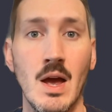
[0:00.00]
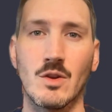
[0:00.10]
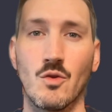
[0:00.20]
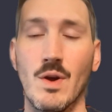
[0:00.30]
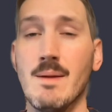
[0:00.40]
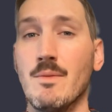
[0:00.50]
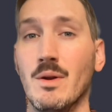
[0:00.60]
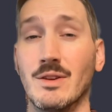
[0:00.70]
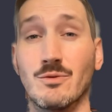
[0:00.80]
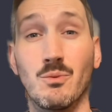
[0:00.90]
Create
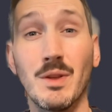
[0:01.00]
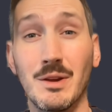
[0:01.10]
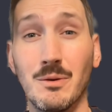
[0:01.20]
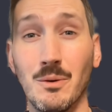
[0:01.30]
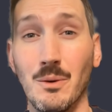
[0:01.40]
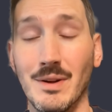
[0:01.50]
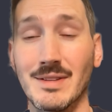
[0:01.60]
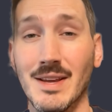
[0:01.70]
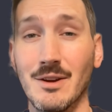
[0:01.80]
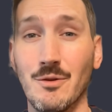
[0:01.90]
mode is really cool.
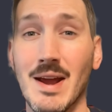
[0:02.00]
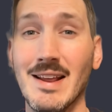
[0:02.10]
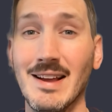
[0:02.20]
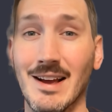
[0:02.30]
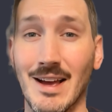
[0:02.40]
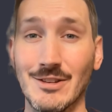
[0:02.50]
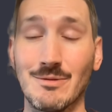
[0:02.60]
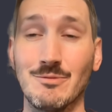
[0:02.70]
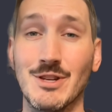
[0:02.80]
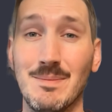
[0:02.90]
It's like creating a
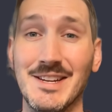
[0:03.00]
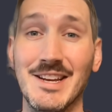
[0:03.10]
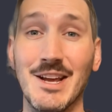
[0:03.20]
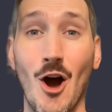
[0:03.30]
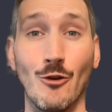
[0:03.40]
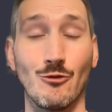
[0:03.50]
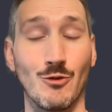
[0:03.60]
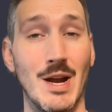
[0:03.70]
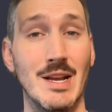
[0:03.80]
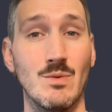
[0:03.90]
custom GPT on
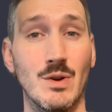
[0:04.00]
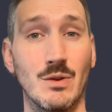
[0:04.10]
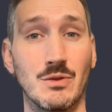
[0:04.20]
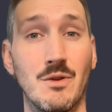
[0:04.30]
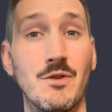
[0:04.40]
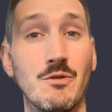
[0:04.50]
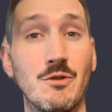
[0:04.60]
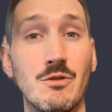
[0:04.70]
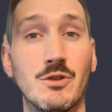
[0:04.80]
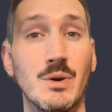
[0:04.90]
training wheels. So if you're
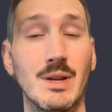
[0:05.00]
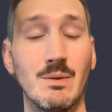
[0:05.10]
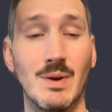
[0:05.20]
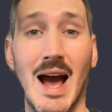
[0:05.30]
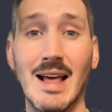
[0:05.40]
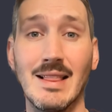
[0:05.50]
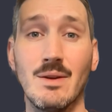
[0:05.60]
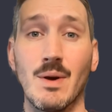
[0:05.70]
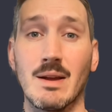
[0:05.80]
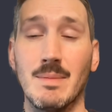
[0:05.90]
new to it, would highly
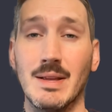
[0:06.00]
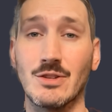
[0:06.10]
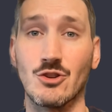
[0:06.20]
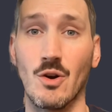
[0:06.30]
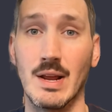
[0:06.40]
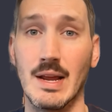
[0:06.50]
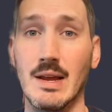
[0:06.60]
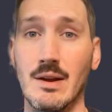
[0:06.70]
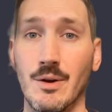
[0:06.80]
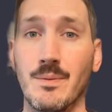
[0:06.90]
recommend starting
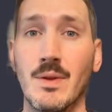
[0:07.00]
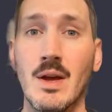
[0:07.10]
here.